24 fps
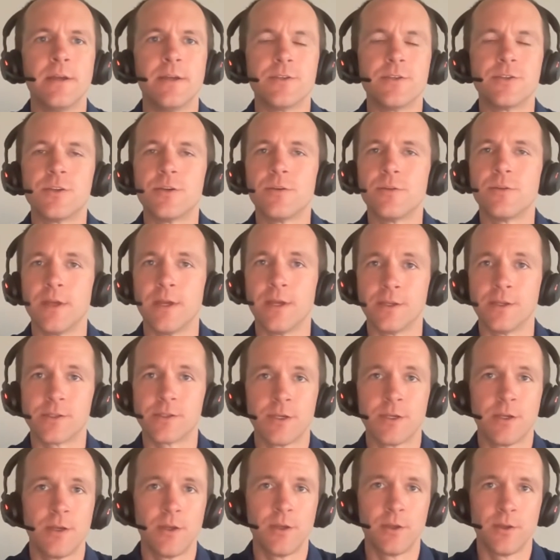is two
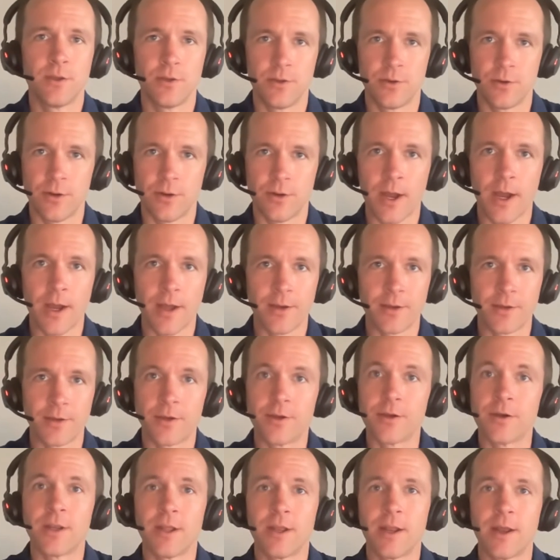things. You're not
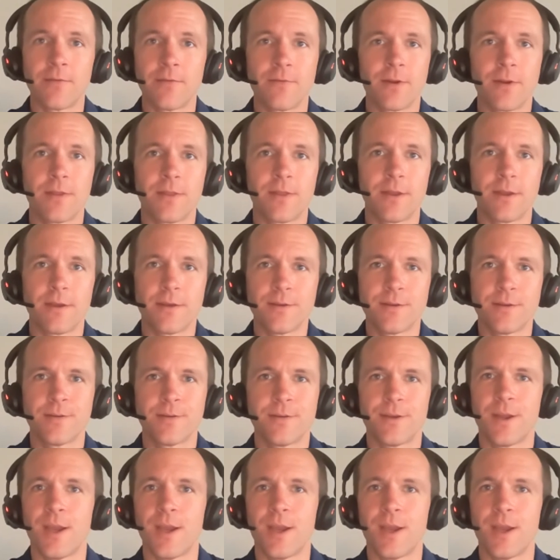good at everything